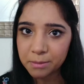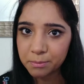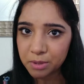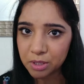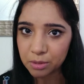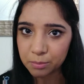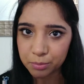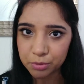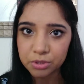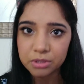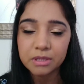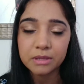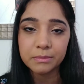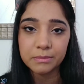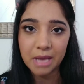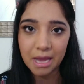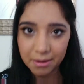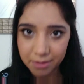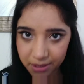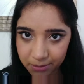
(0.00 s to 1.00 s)
people
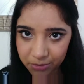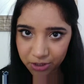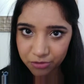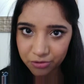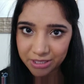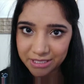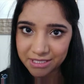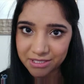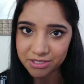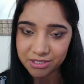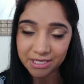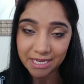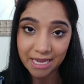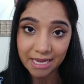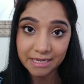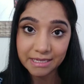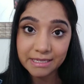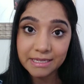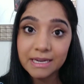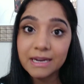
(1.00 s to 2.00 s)
immigrating to
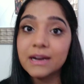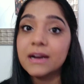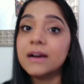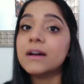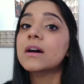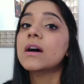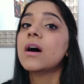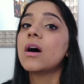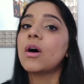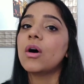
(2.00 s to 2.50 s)
Canada